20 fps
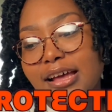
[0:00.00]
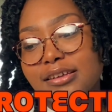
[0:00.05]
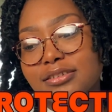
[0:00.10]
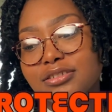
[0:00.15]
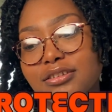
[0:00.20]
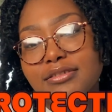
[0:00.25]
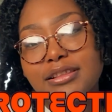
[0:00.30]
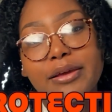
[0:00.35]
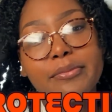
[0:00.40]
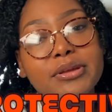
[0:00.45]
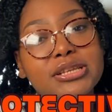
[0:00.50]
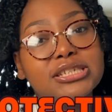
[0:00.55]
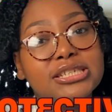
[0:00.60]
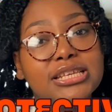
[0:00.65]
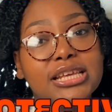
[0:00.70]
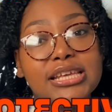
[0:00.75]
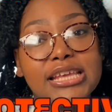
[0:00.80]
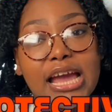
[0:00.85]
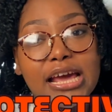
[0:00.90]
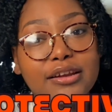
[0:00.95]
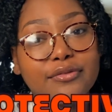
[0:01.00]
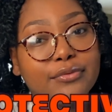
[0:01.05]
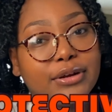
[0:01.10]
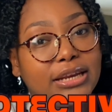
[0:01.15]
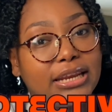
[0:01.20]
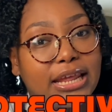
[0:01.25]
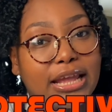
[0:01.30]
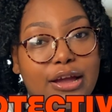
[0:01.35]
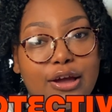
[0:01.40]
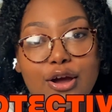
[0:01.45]
So let me just give y'all a
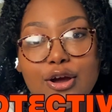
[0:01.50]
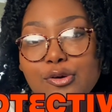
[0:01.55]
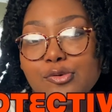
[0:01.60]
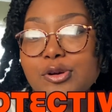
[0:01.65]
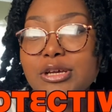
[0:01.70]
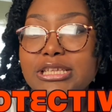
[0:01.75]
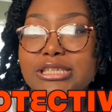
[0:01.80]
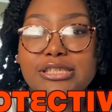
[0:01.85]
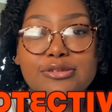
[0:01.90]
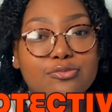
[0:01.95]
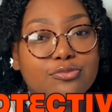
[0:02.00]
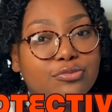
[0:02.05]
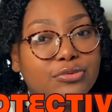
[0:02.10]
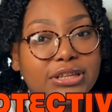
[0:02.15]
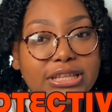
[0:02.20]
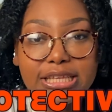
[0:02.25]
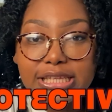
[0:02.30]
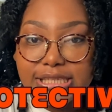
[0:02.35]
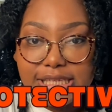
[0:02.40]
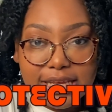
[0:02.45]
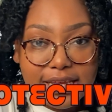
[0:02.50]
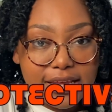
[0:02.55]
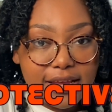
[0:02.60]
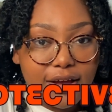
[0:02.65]
rundown on what's really tea,